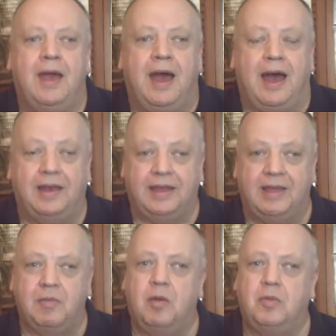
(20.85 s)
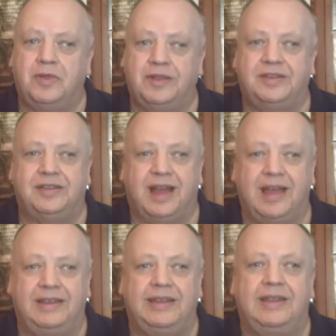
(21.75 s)
and I came up with this
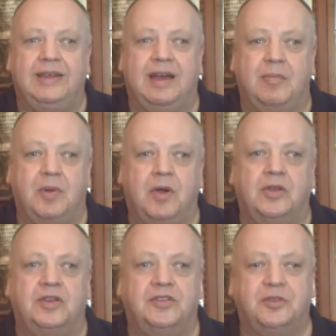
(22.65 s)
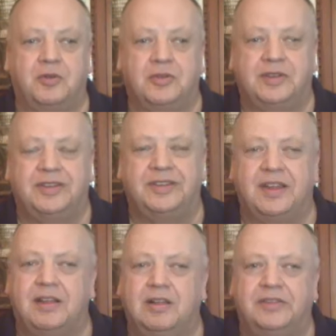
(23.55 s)
idea about certain
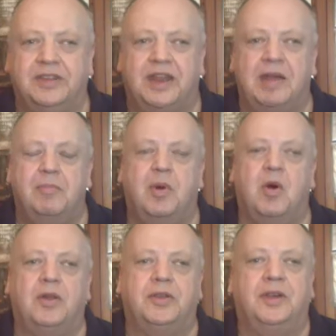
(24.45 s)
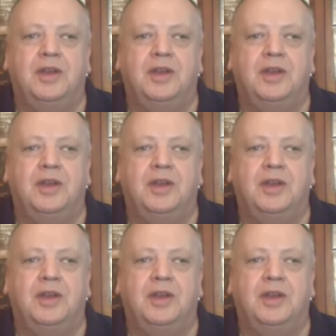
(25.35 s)
singles that I bought.